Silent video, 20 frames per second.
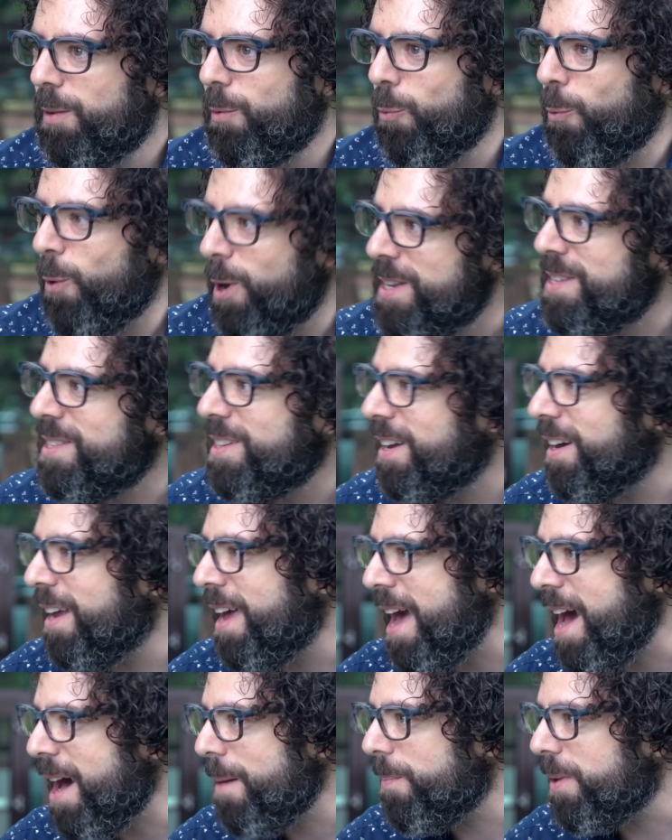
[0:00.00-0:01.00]
what is gonna
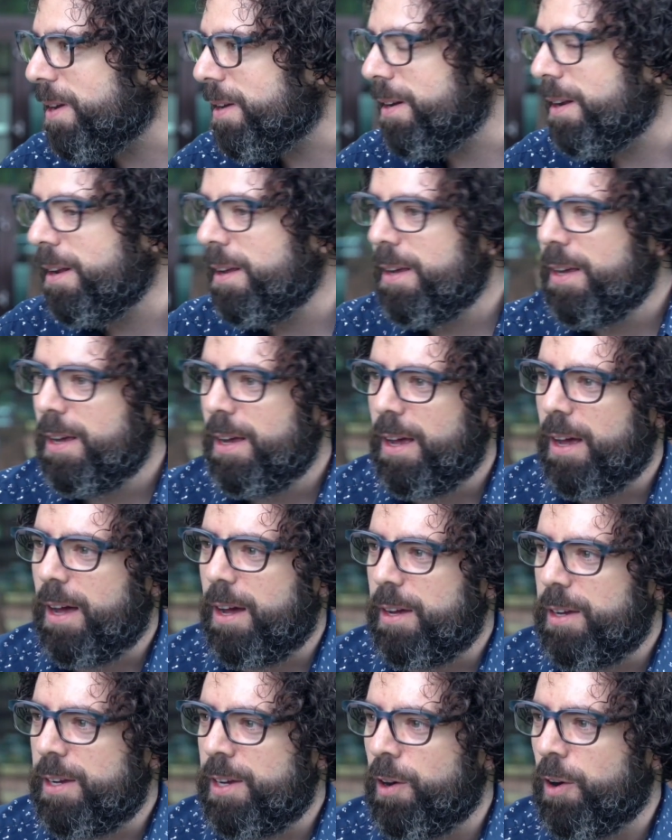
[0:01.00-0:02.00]
happen,
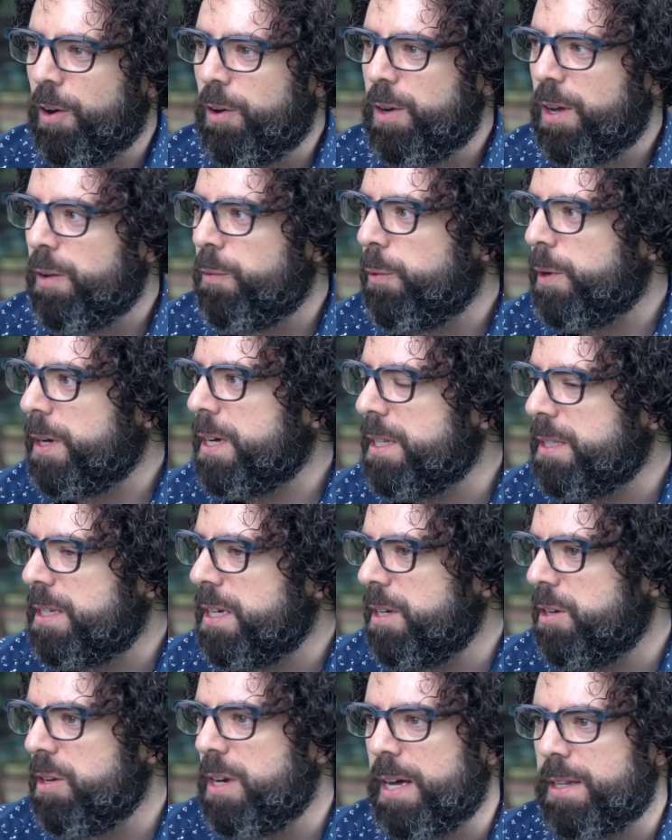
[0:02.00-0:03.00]
if we
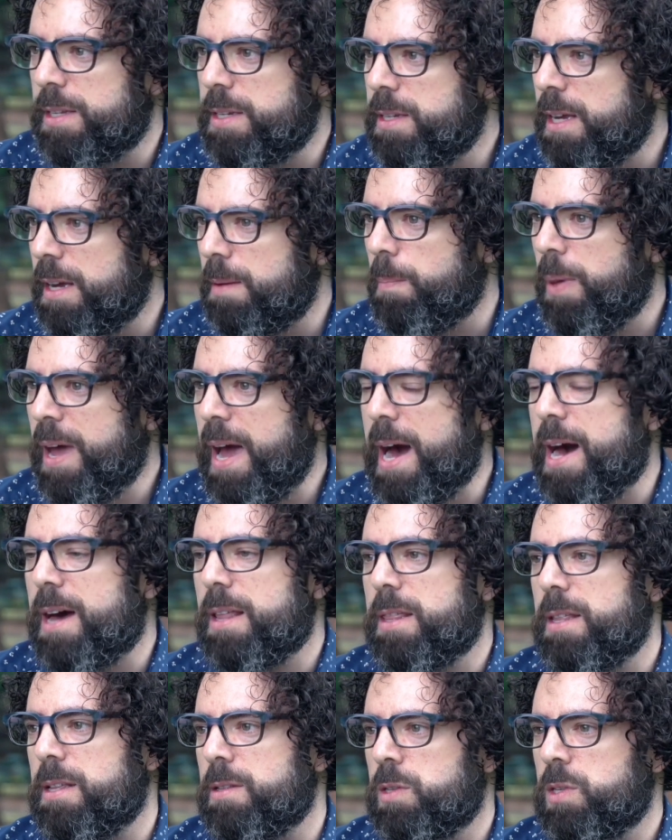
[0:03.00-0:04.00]
continue down the same path?
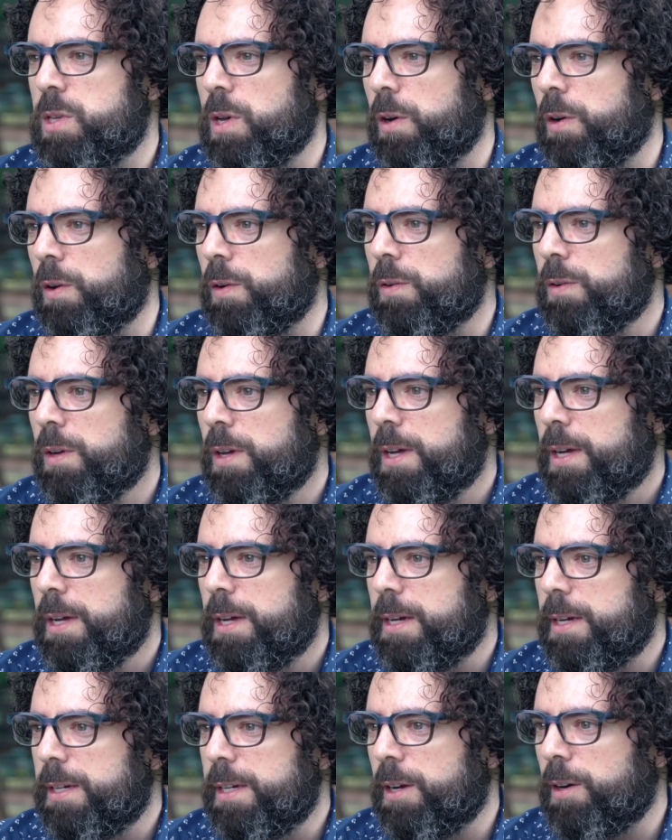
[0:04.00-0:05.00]
And so,
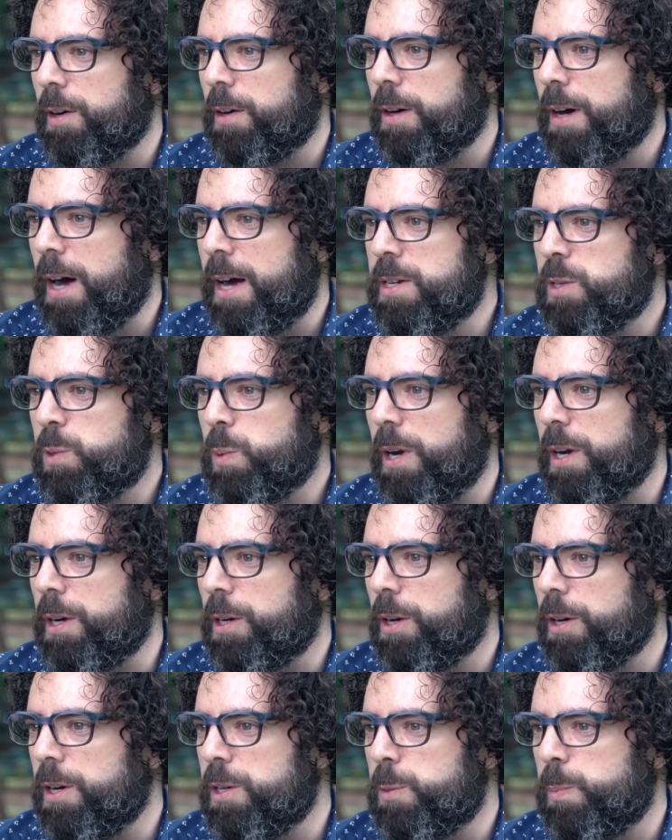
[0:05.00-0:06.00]
I just want to
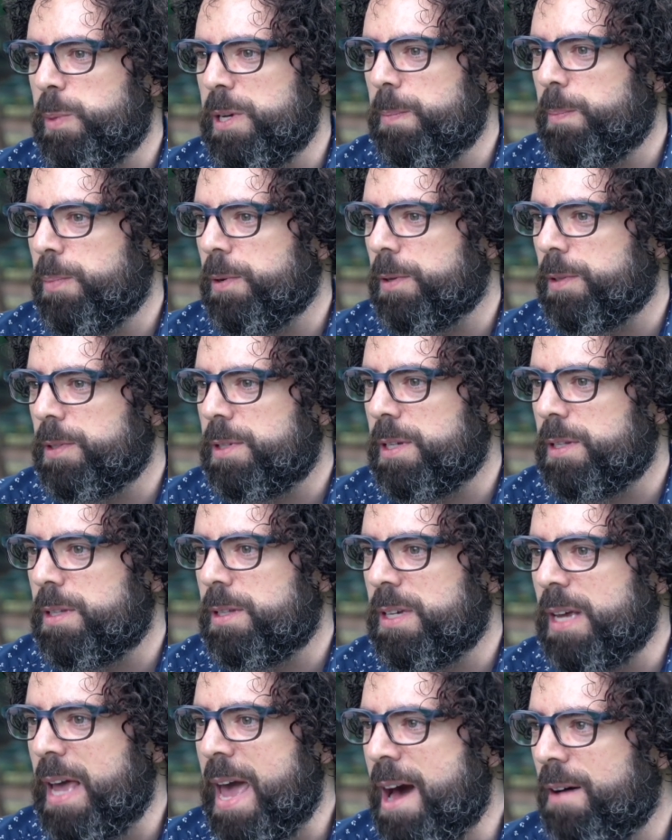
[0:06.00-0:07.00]
encourage people
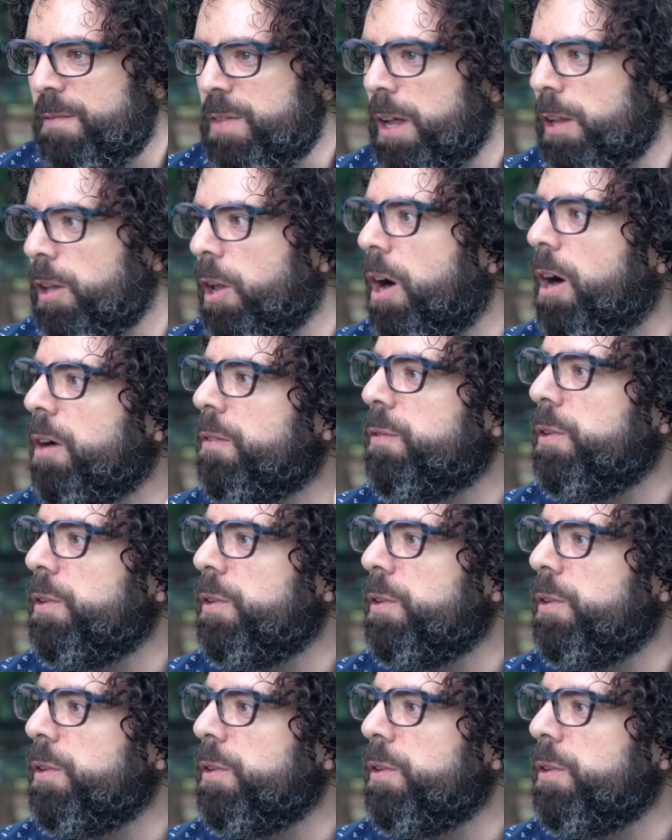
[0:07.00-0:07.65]
to have the long